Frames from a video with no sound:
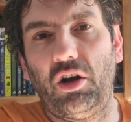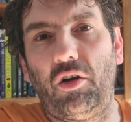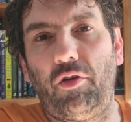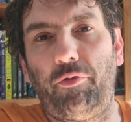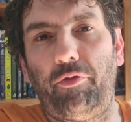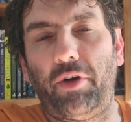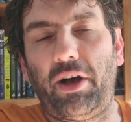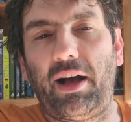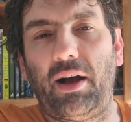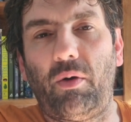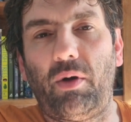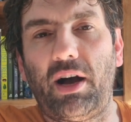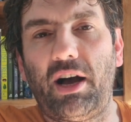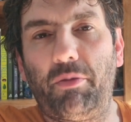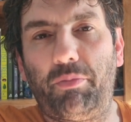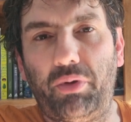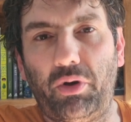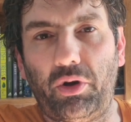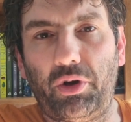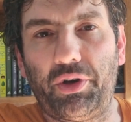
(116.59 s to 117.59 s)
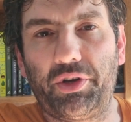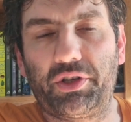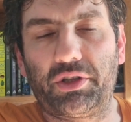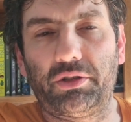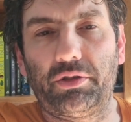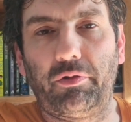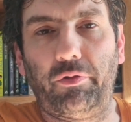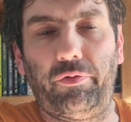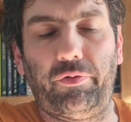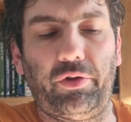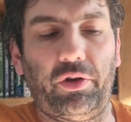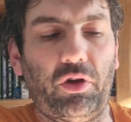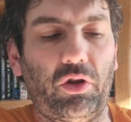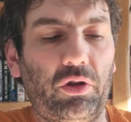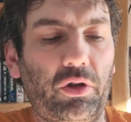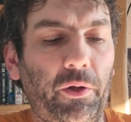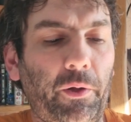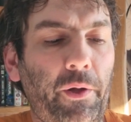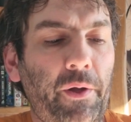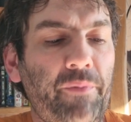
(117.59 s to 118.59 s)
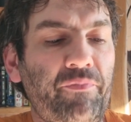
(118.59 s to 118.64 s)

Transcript: of how I personally feel.